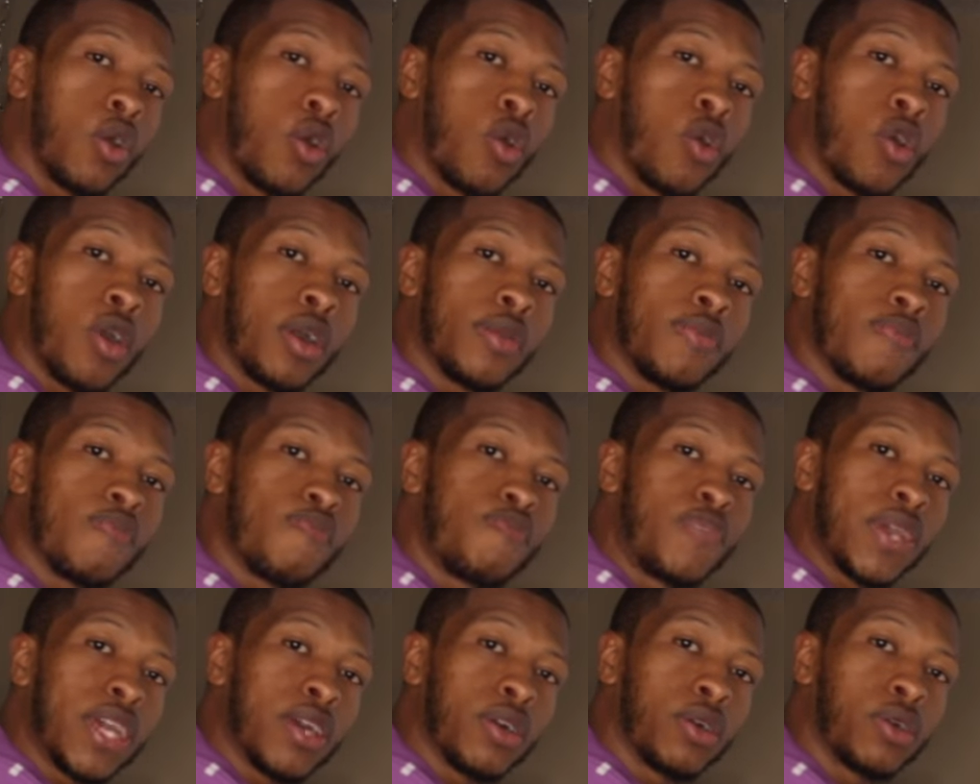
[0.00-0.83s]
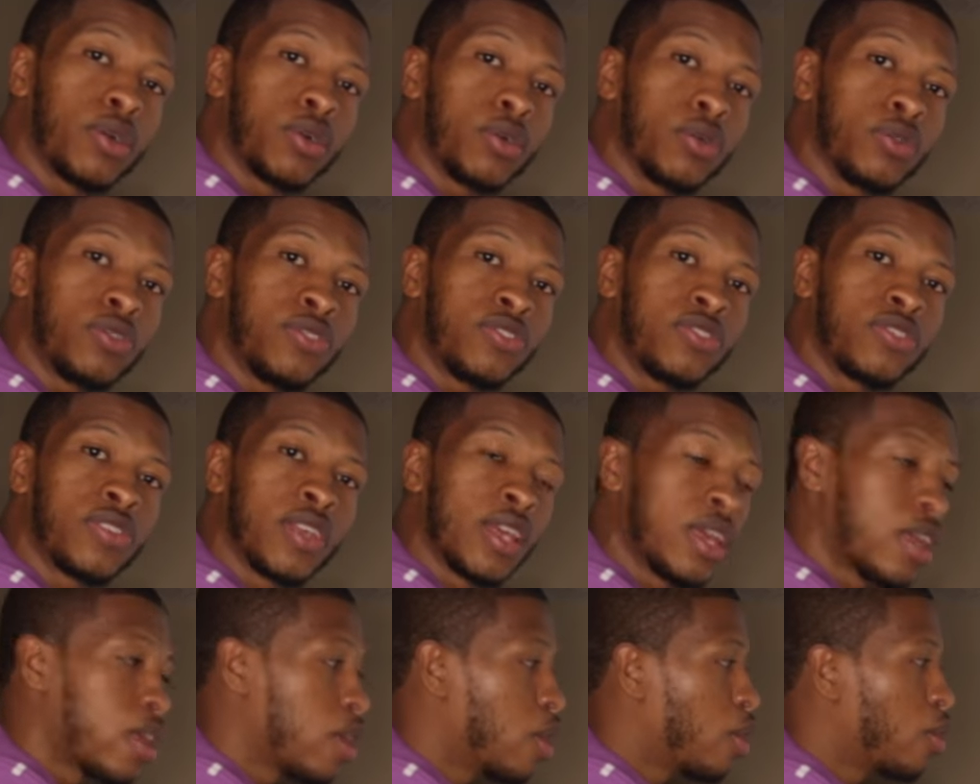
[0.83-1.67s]
on bills,
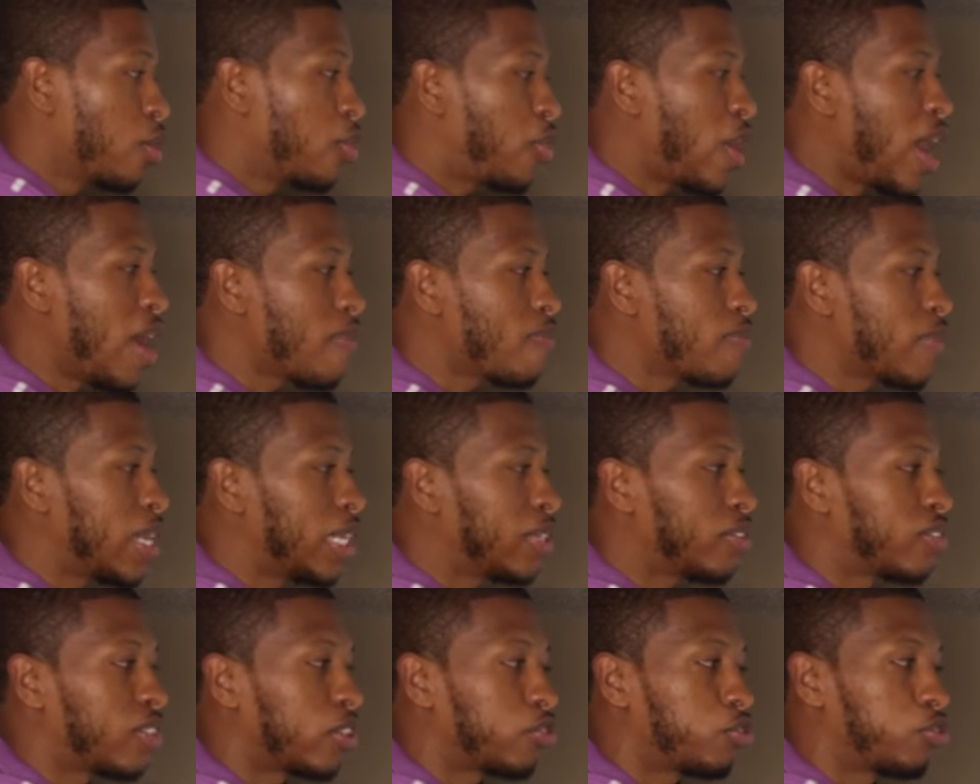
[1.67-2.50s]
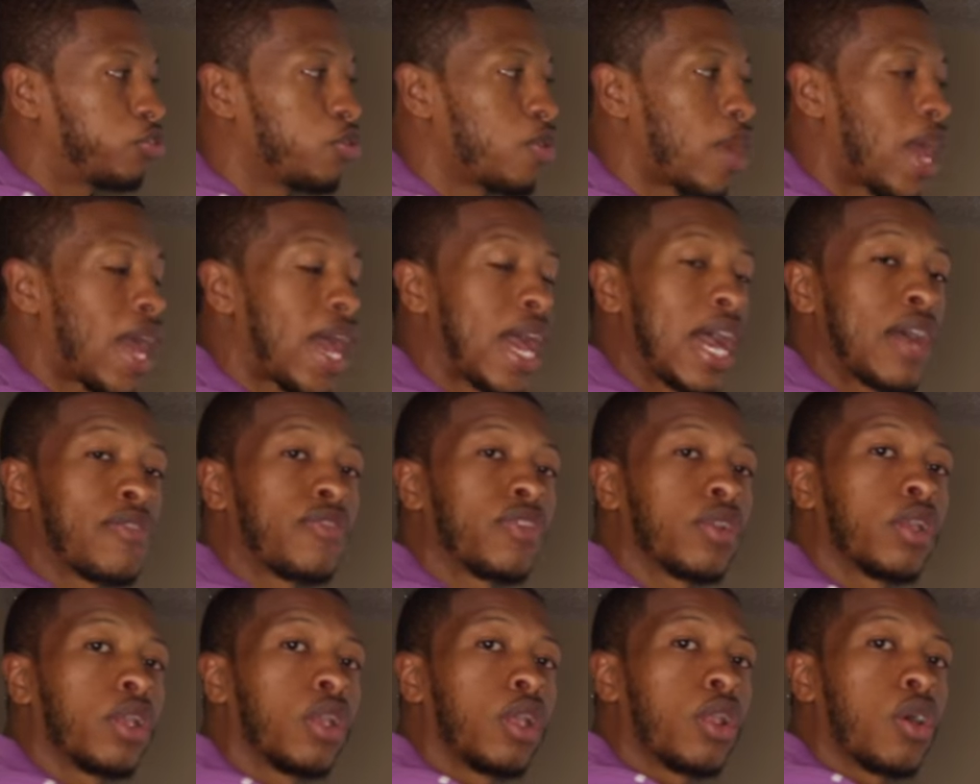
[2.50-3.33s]
that means that you have
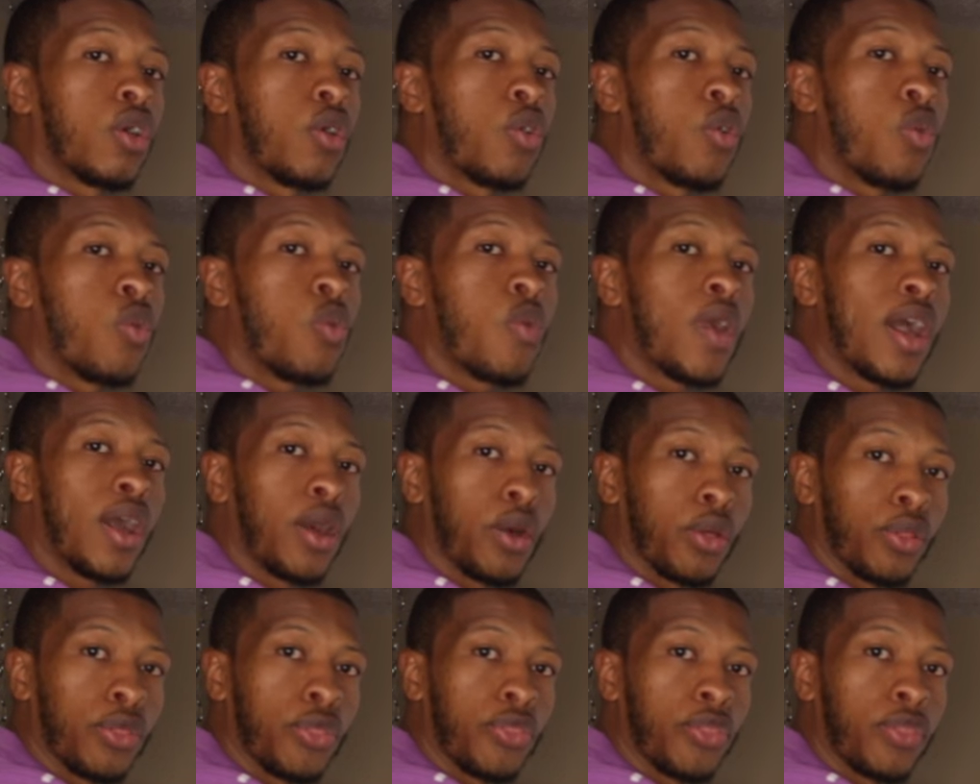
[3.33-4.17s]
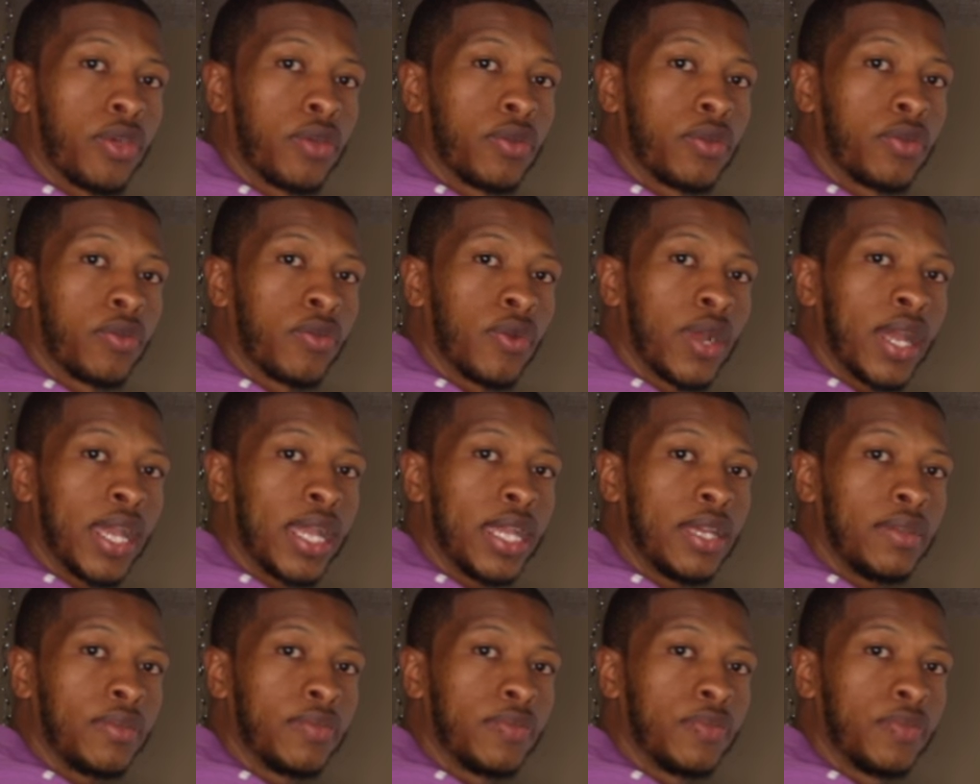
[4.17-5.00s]
low wealth,
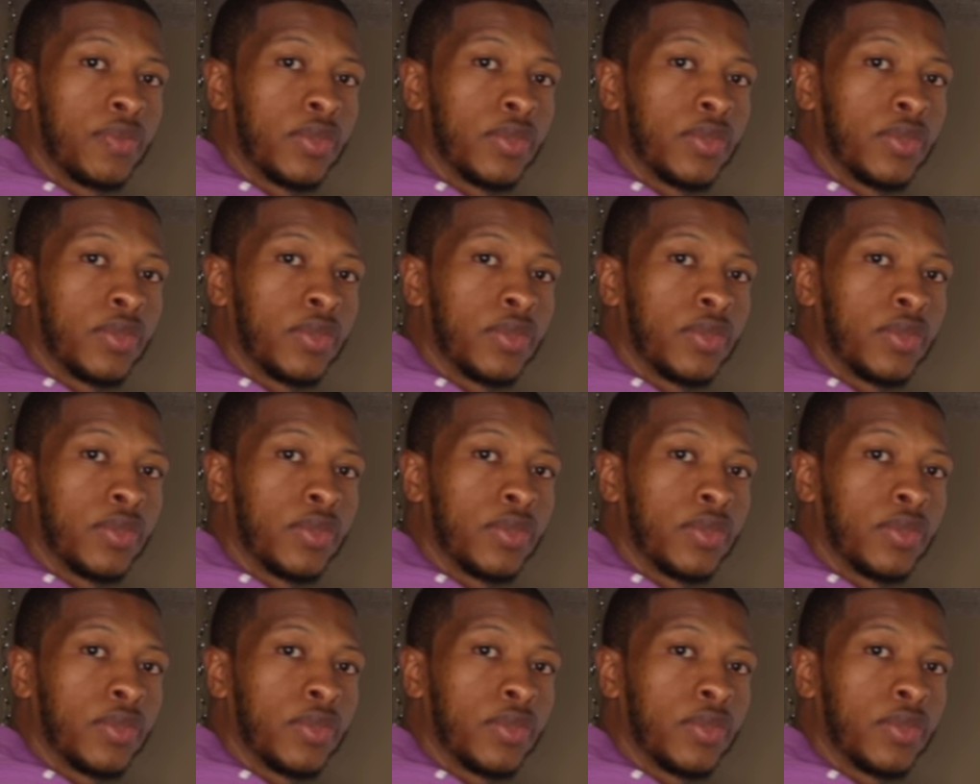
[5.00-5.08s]
right?